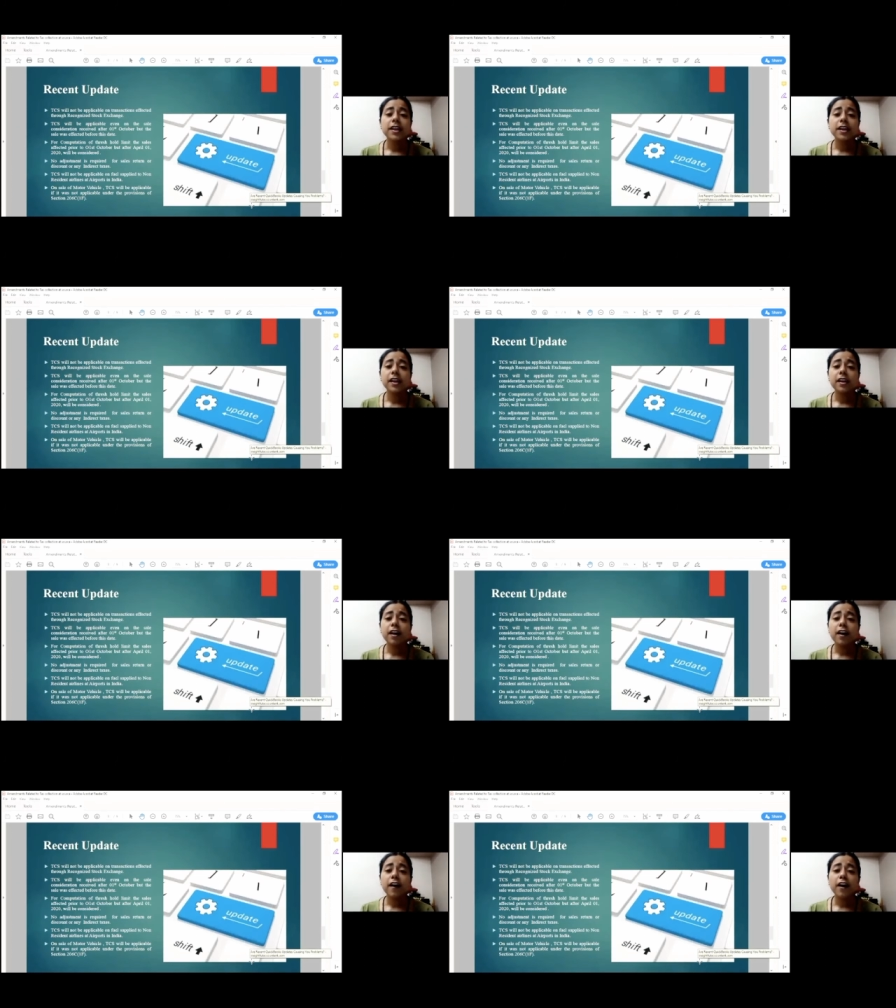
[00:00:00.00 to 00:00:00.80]
The
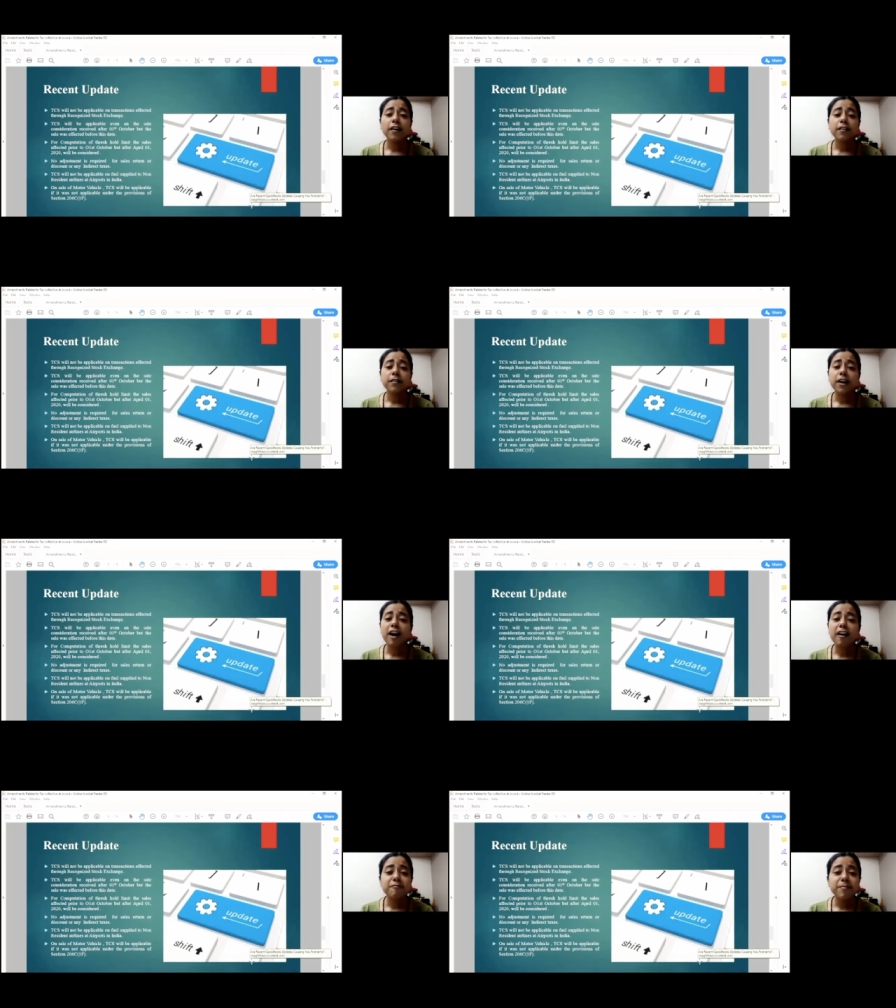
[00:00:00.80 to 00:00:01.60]

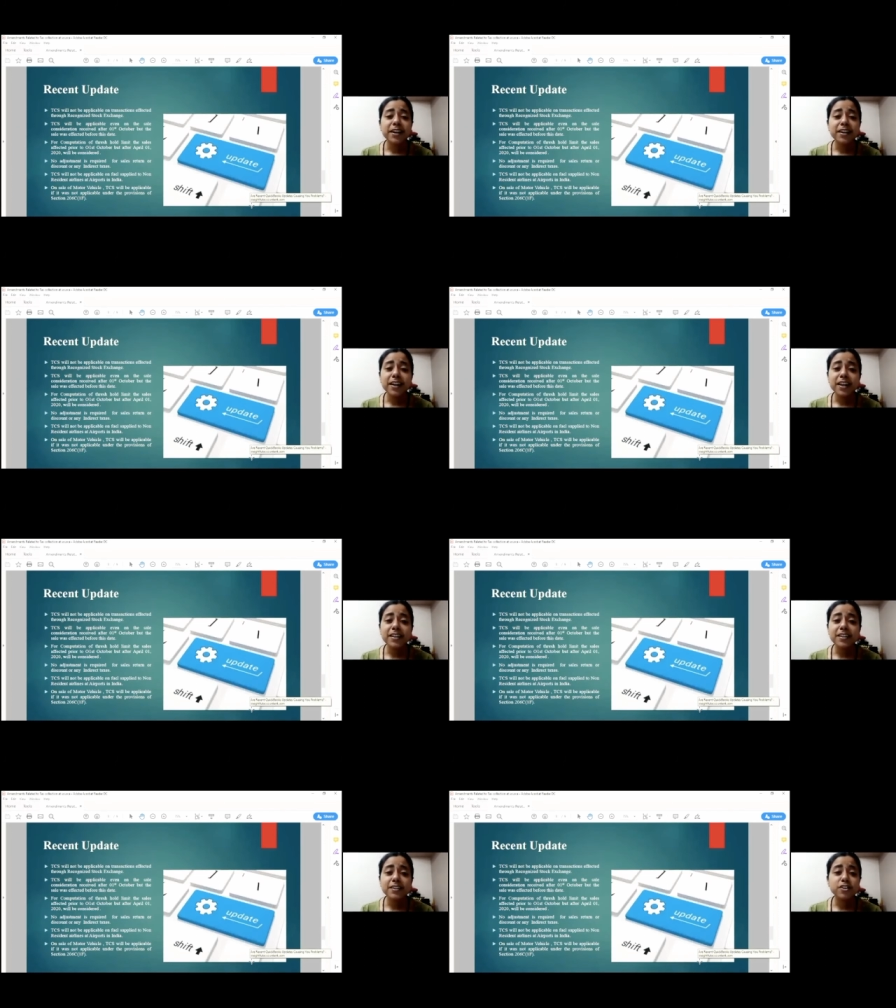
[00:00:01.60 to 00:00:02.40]
government
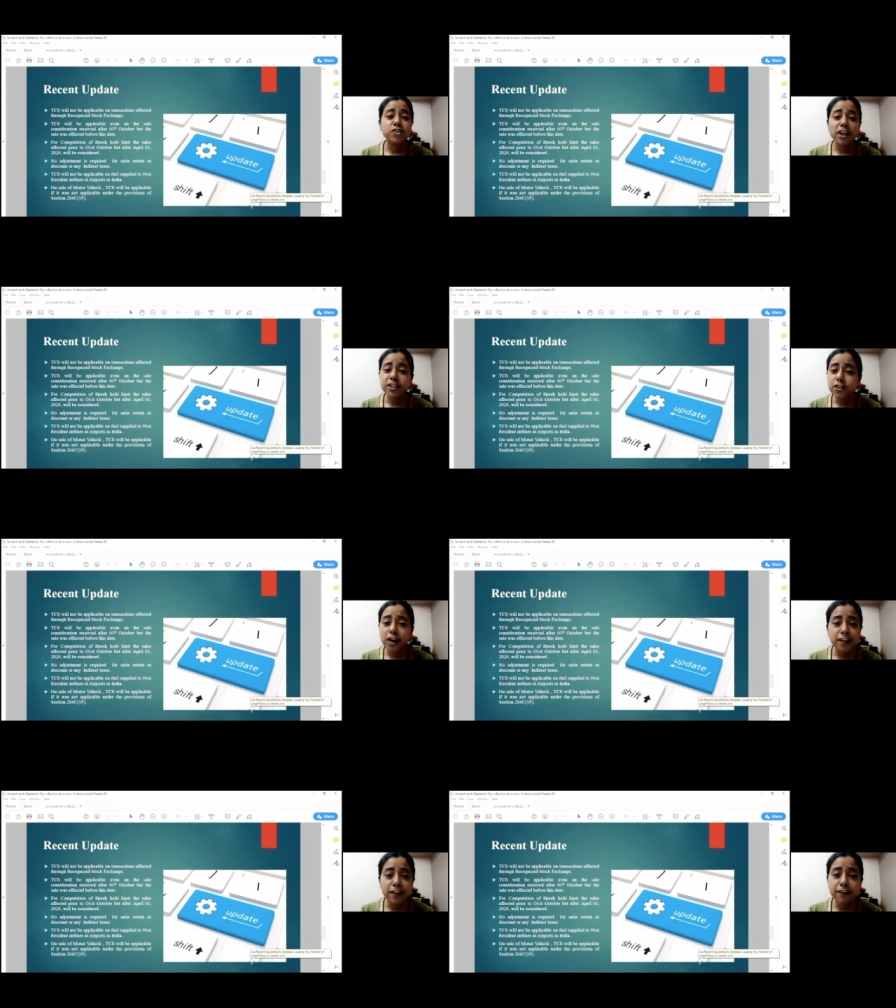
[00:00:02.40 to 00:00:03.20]
is just
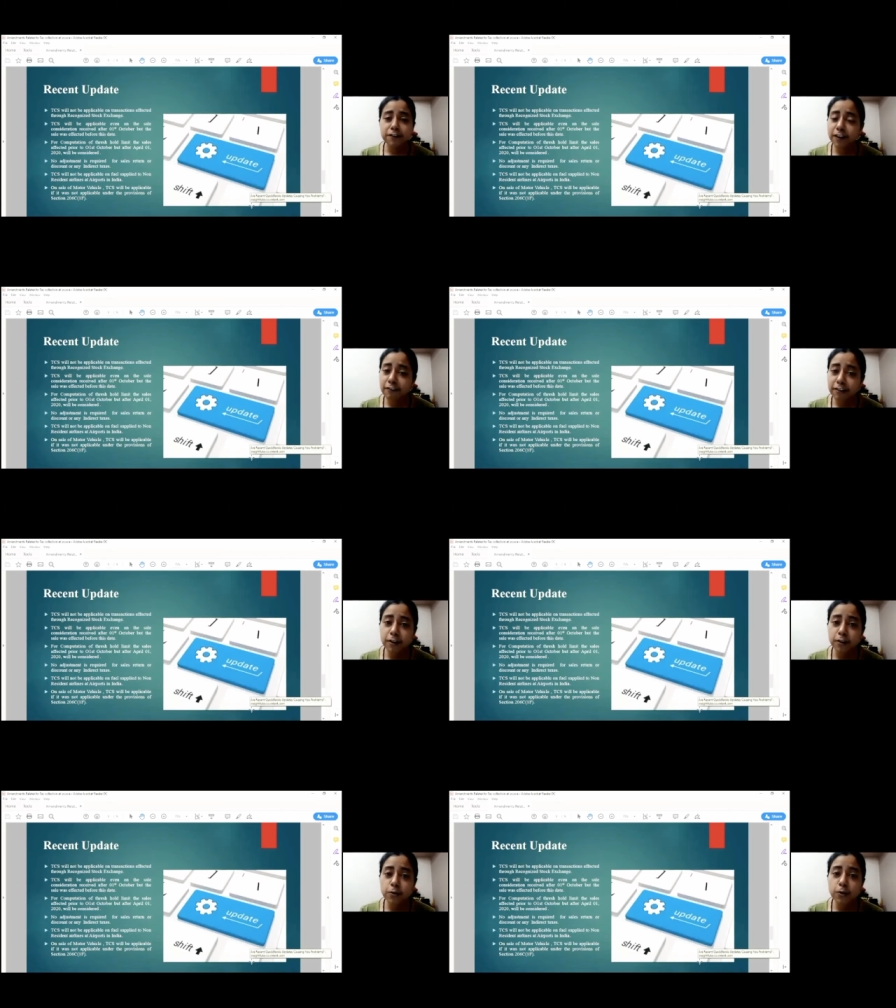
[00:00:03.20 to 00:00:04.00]
not in the favor
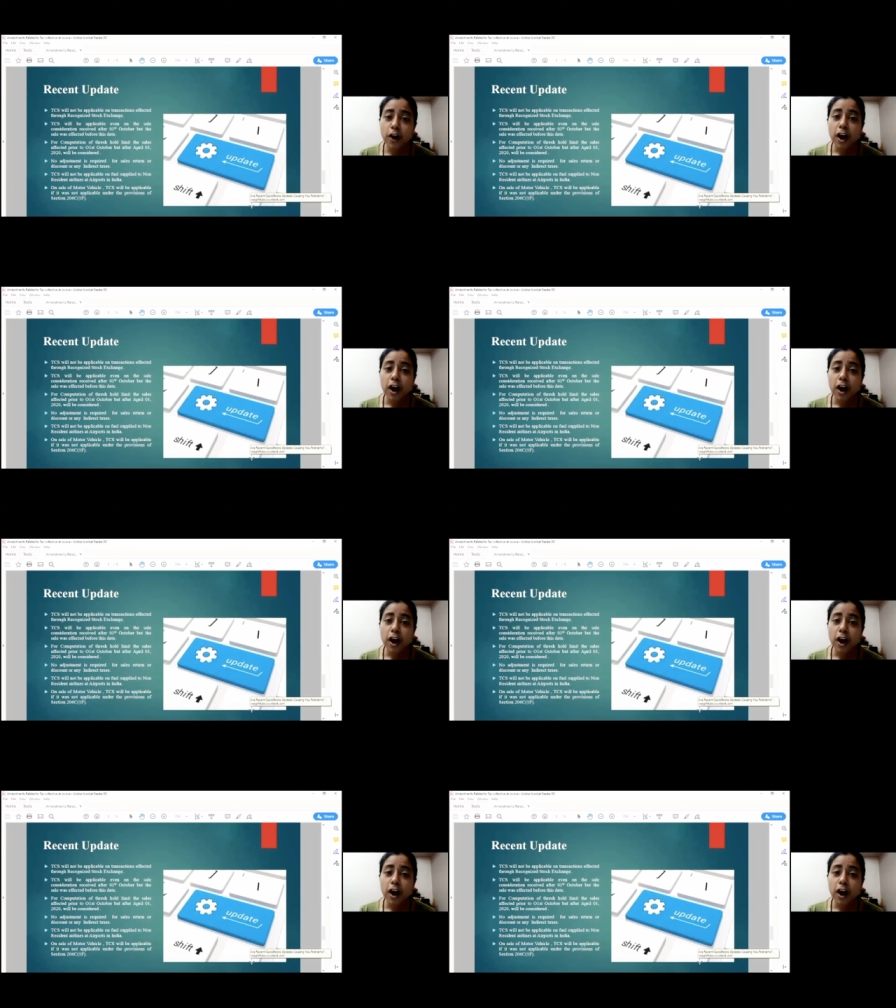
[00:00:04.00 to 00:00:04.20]
to